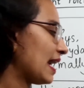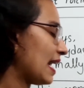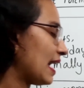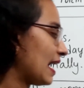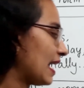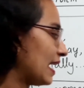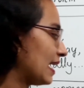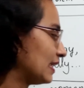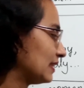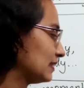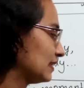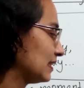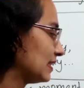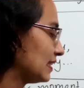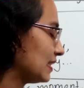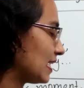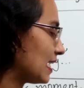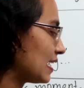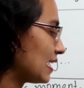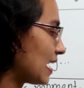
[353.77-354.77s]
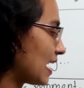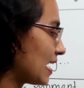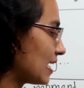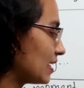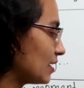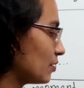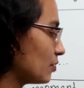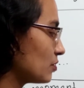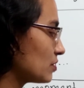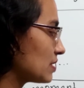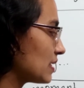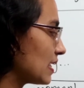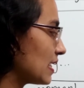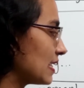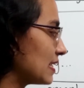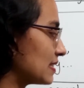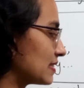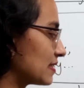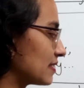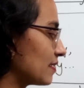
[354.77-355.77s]
And here I use
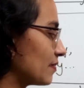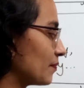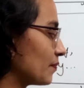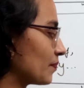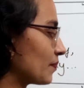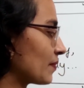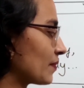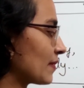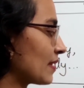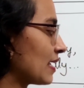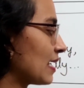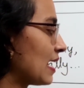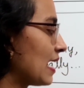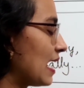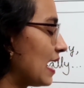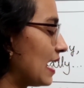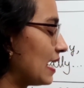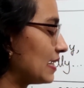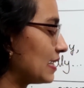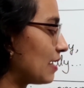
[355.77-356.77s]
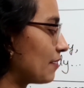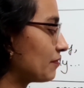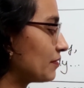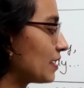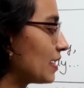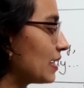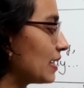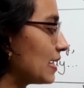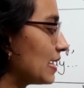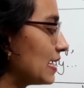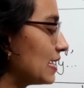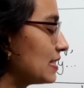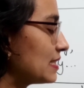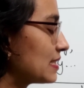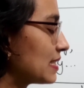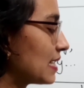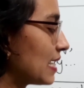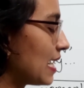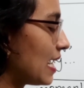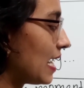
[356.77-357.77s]
is. And after is,
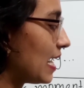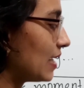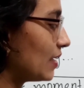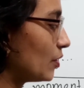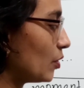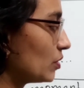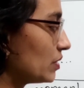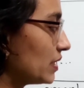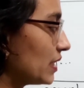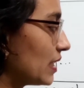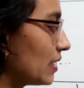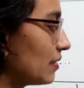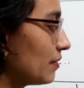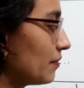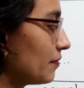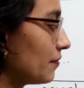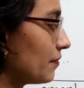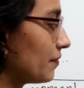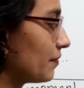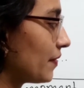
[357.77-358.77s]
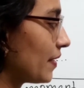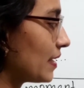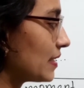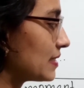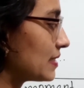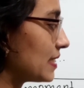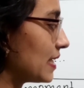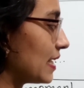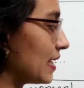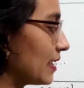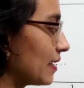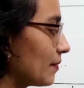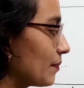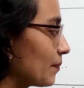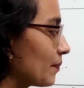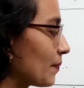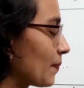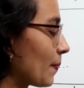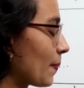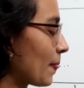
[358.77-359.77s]
I wrote here facing.
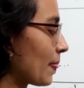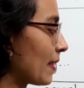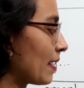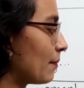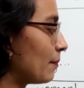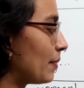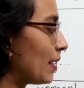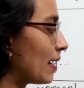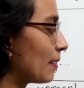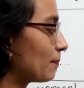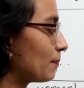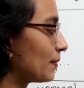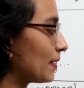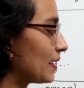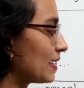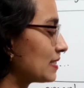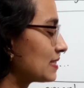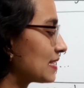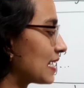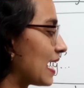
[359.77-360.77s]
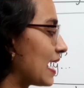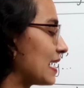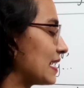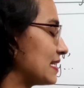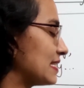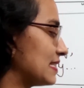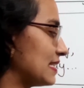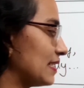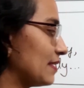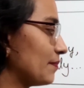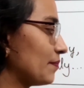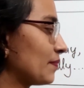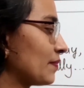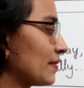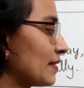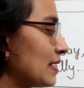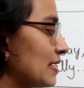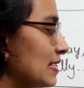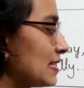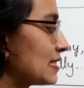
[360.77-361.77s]
Verb plus ing.
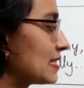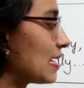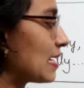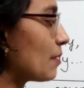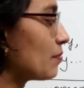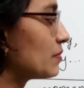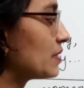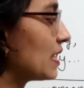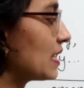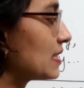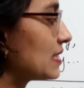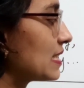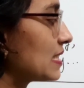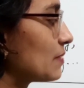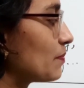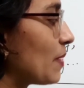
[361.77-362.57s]
Subject is